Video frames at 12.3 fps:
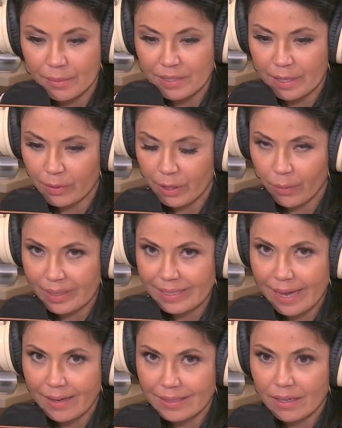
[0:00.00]
Something that we always
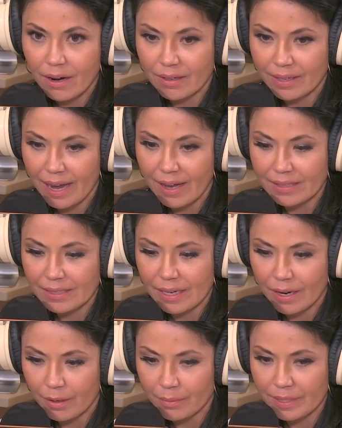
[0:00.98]
ask our guests
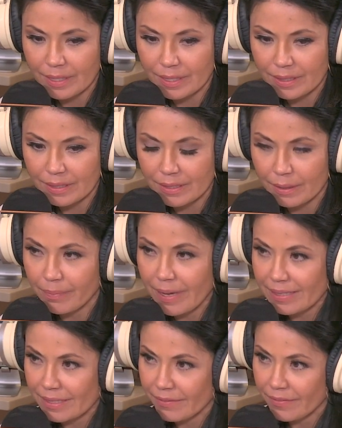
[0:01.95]
um, is the
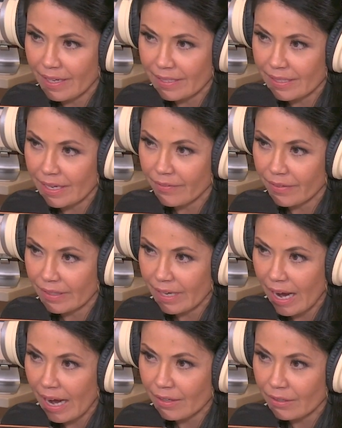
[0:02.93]
best advice they ever
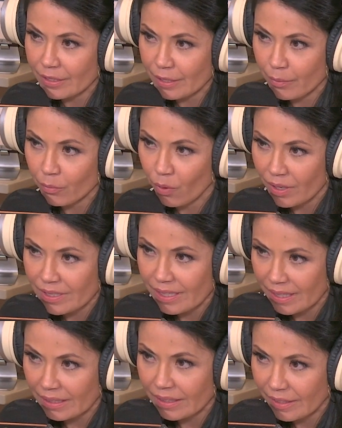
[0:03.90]
got, or some words that
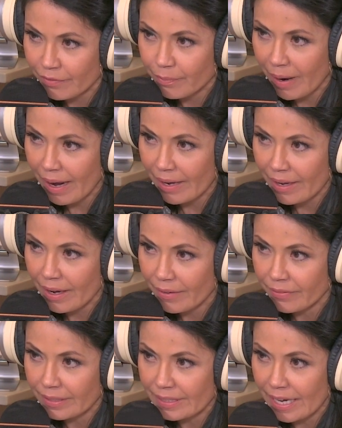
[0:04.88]
they live by every